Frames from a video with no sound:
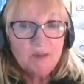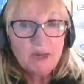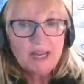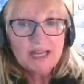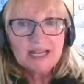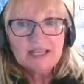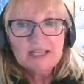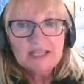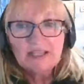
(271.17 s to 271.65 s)
play
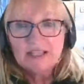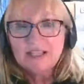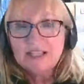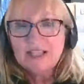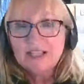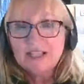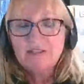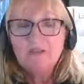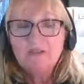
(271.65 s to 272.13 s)
against
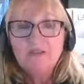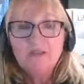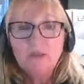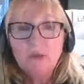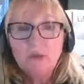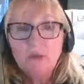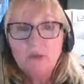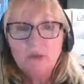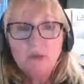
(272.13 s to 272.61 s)
yourself,
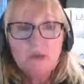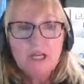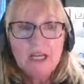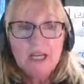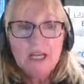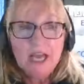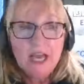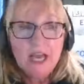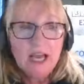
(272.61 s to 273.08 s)
or
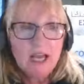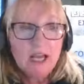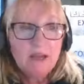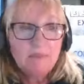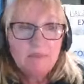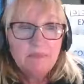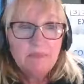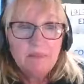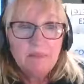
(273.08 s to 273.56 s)

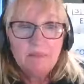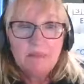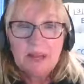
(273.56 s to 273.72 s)
um,